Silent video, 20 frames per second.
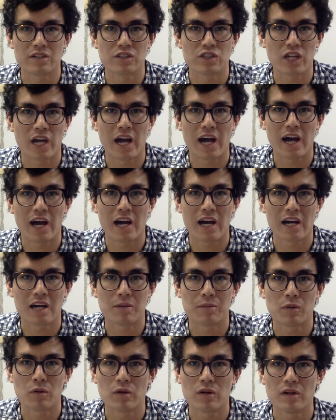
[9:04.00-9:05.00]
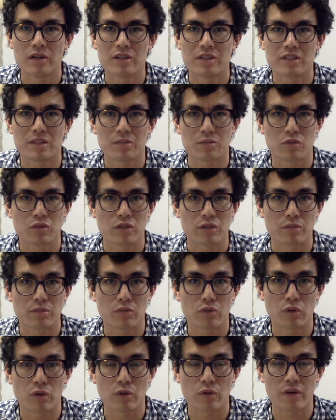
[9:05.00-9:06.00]
job or some sort of
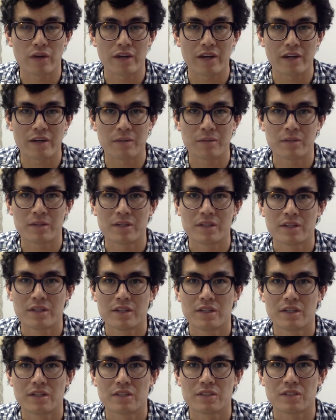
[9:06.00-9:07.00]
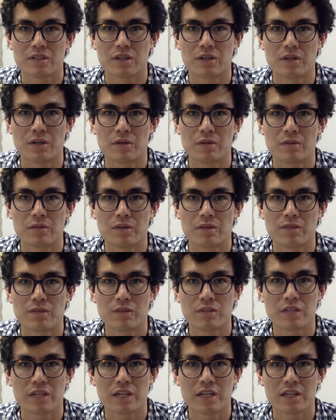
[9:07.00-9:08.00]
program. So if
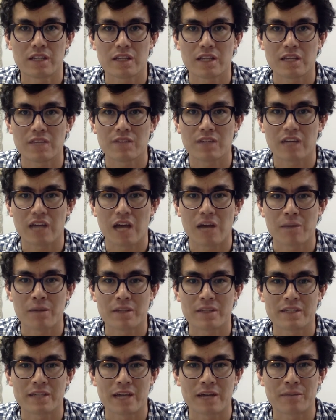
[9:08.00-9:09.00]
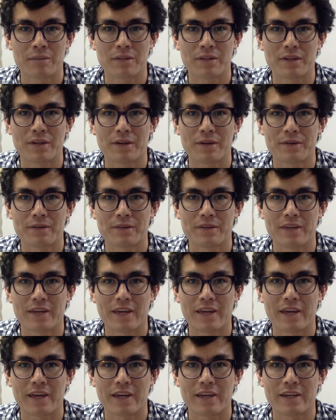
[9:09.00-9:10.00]
you did, leave a comment down below,
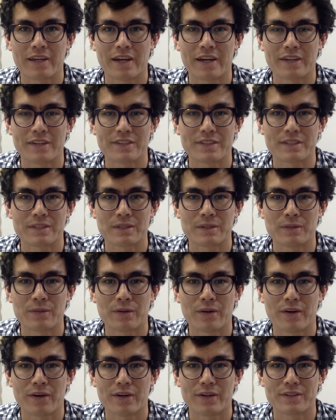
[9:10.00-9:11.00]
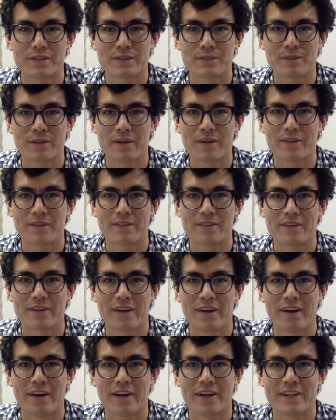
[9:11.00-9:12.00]
and I'll see you all tomorrow.
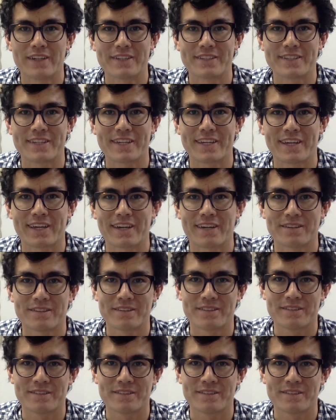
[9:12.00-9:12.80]
All right, take care.